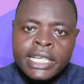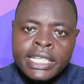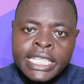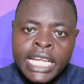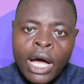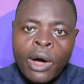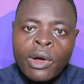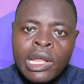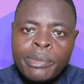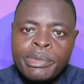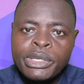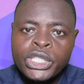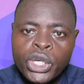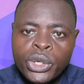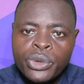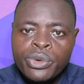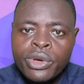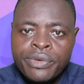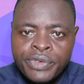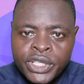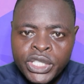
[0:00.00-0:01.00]
Now let me show
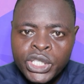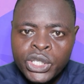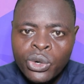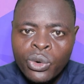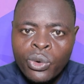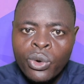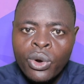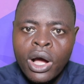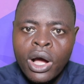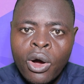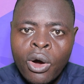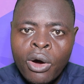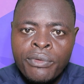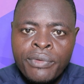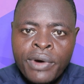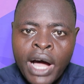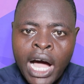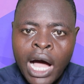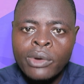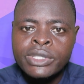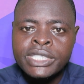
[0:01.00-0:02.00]
you a video of
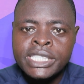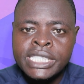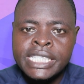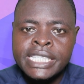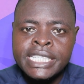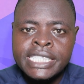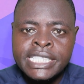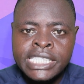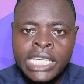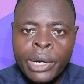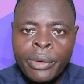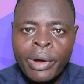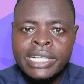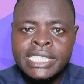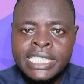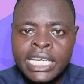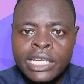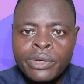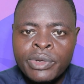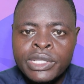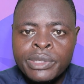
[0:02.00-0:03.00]
how she
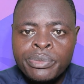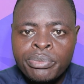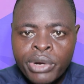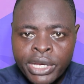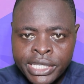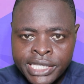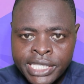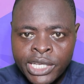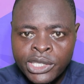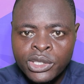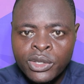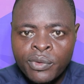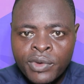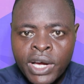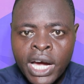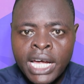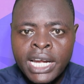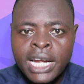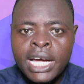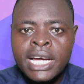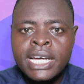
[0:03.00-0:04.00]
interacted with President of
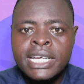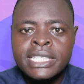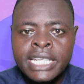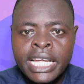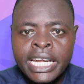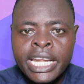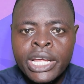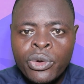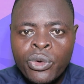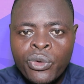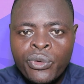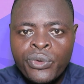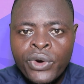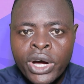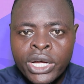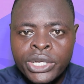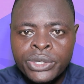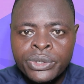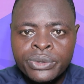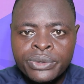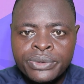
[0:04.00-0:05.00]
Ghana, Nana
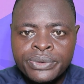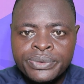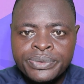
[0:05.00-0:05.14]
Akufo-Addo.